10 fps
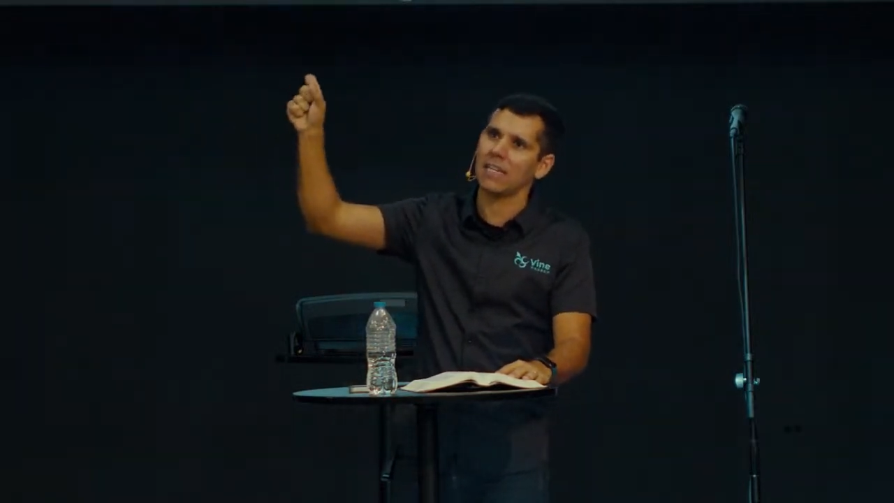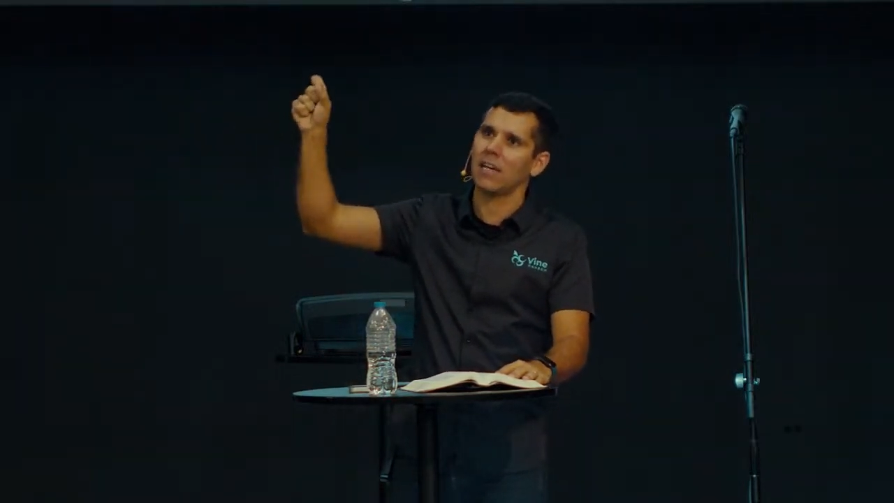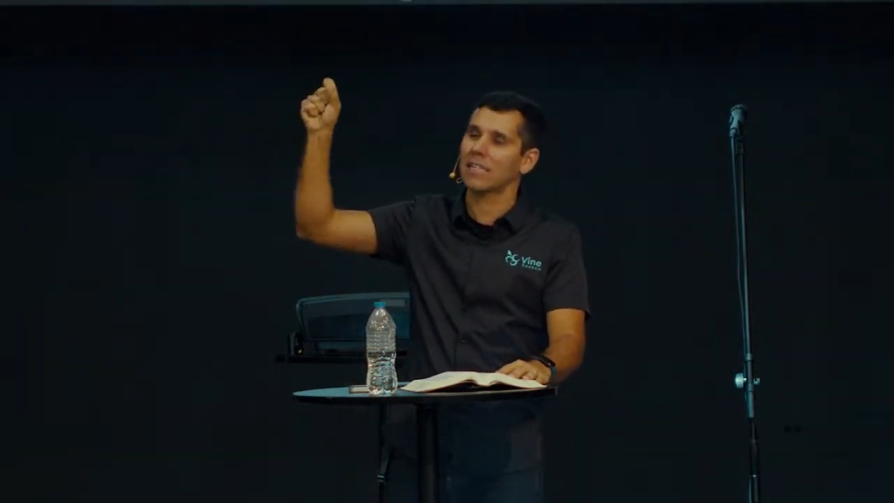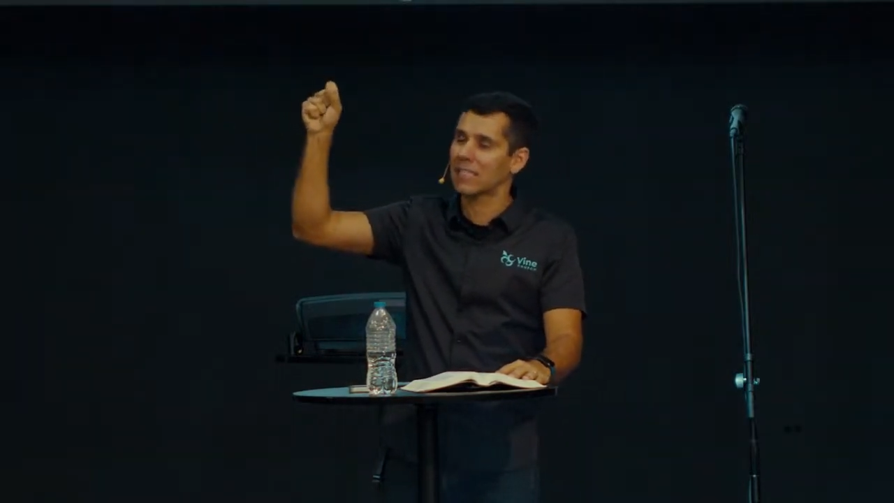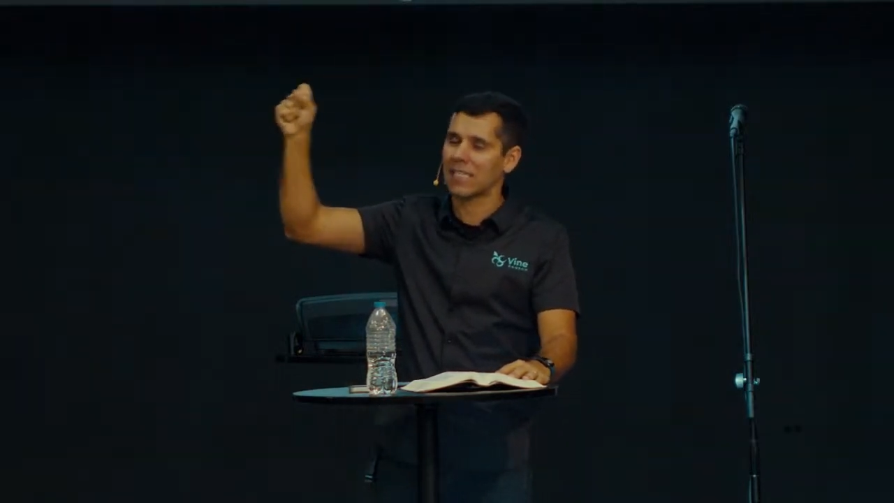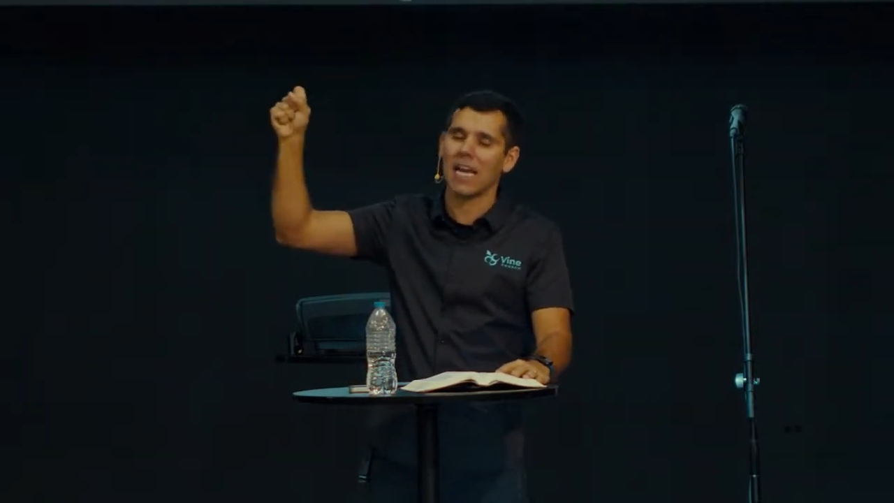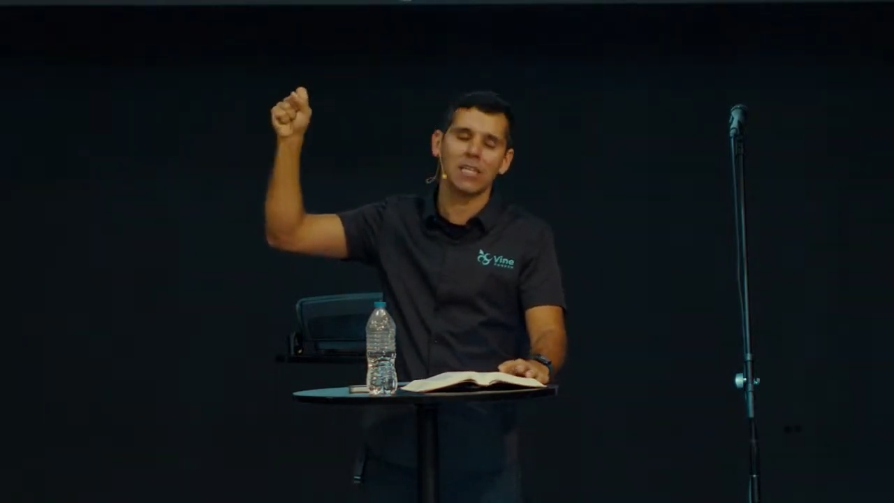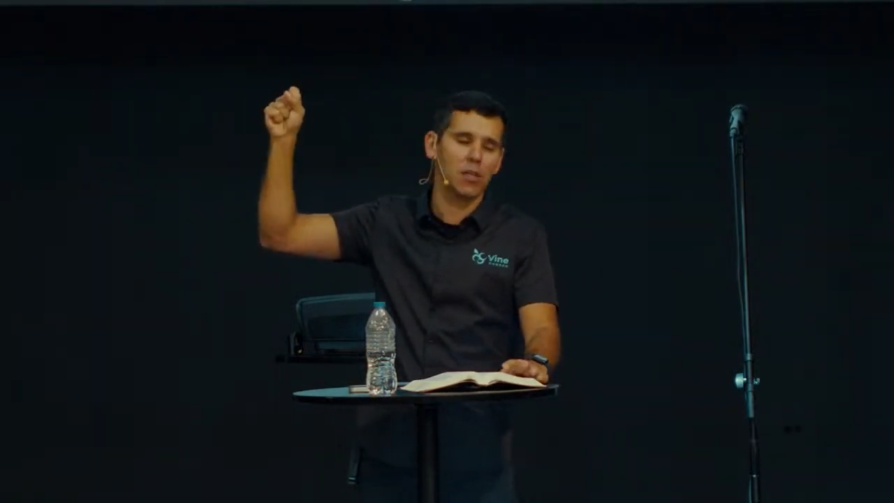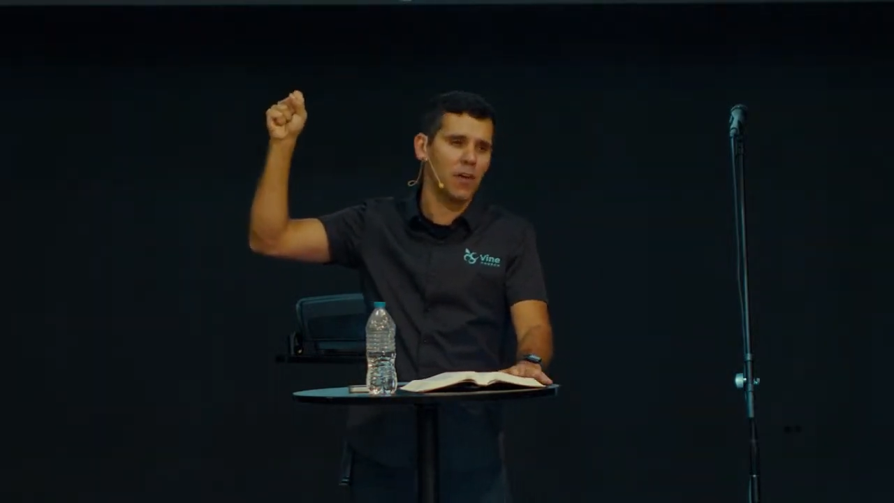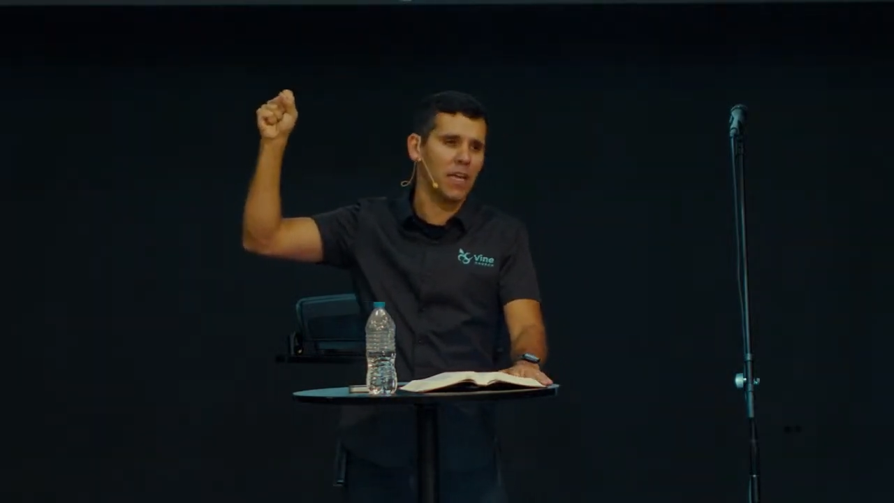at the size of
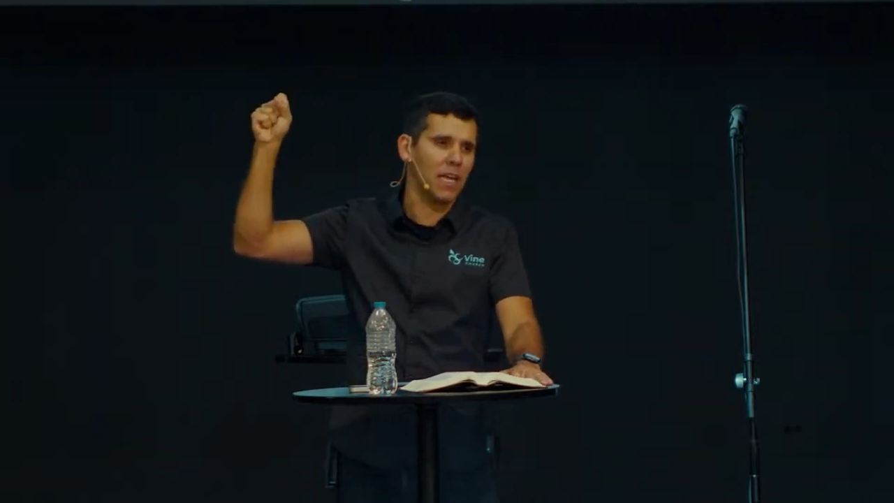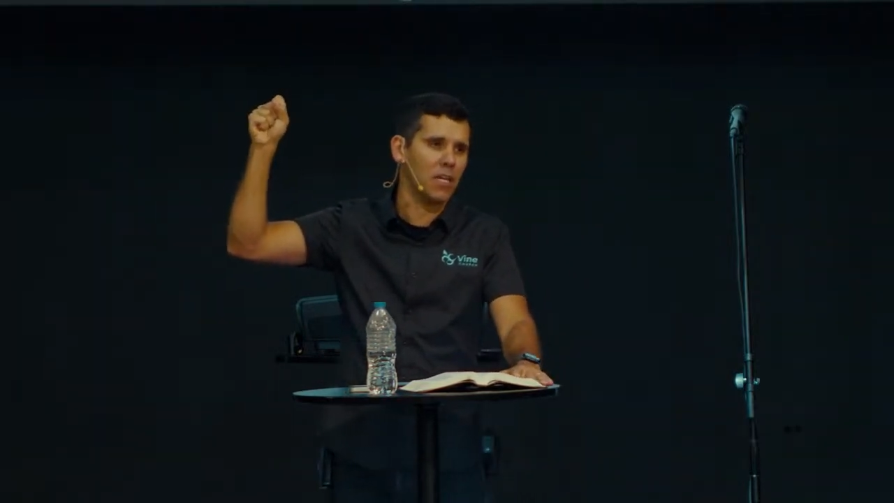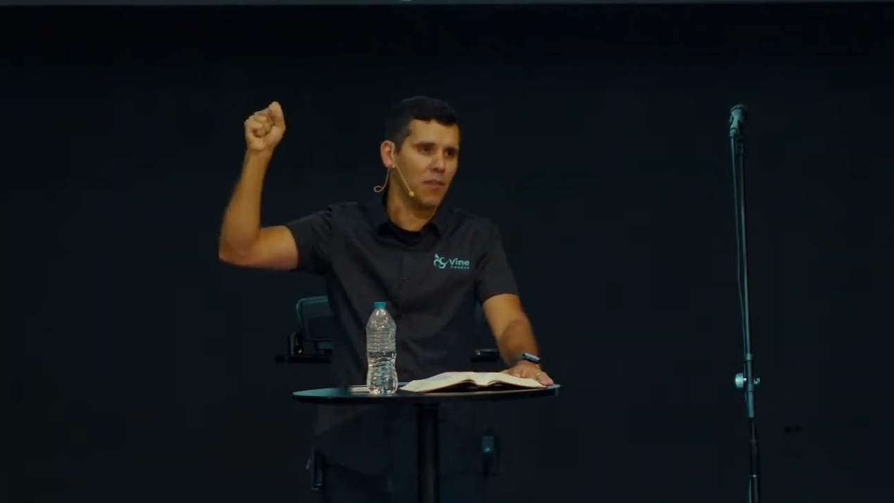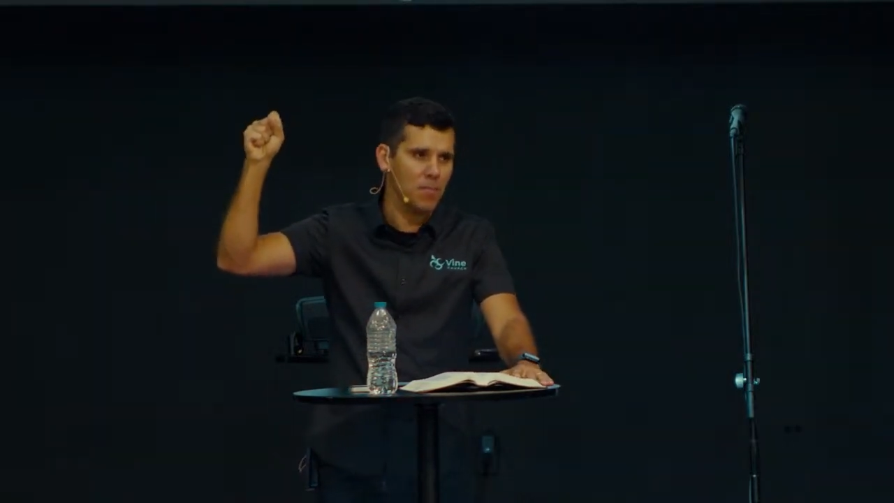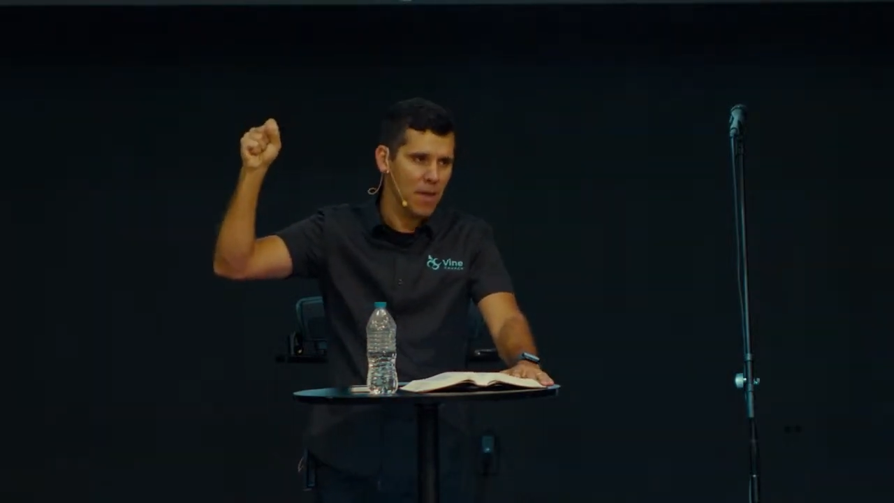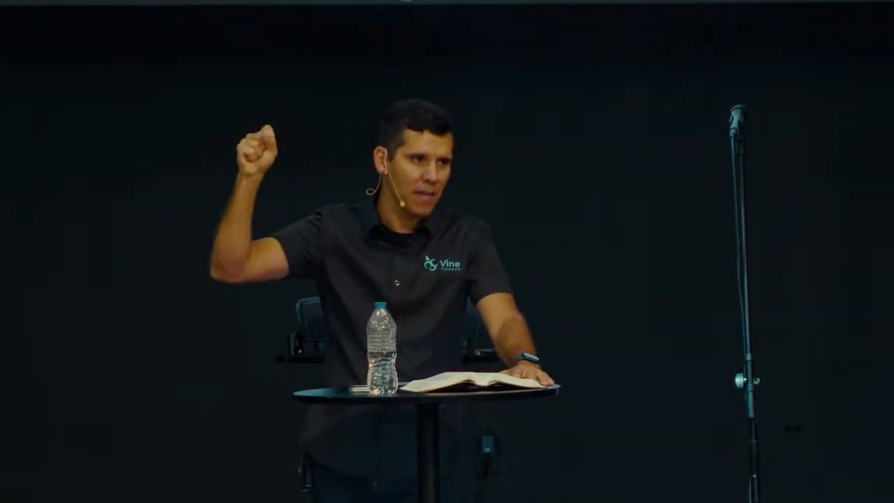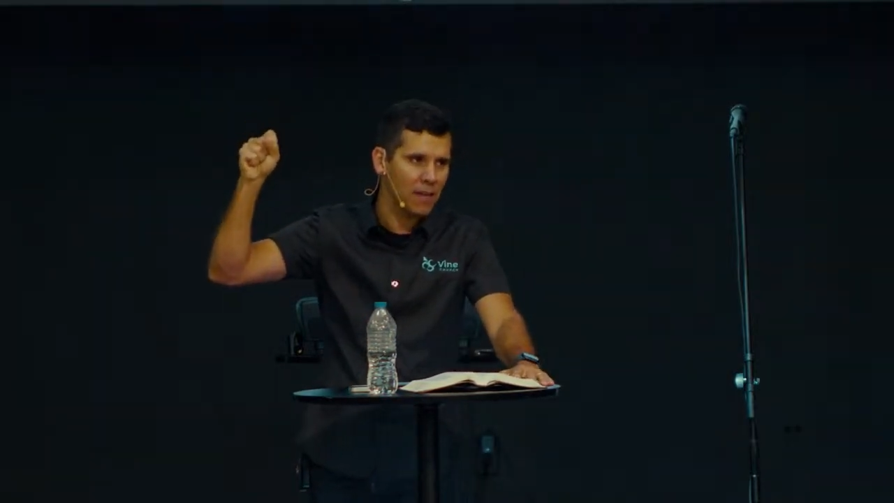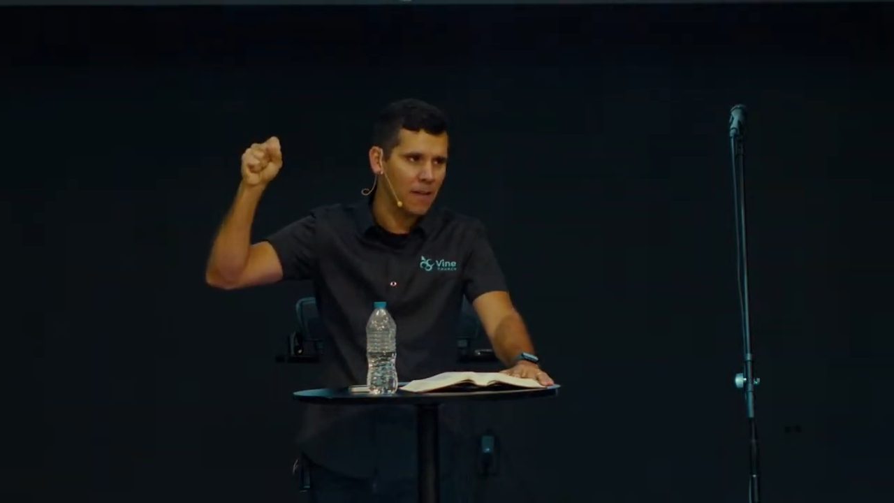a hand of a man.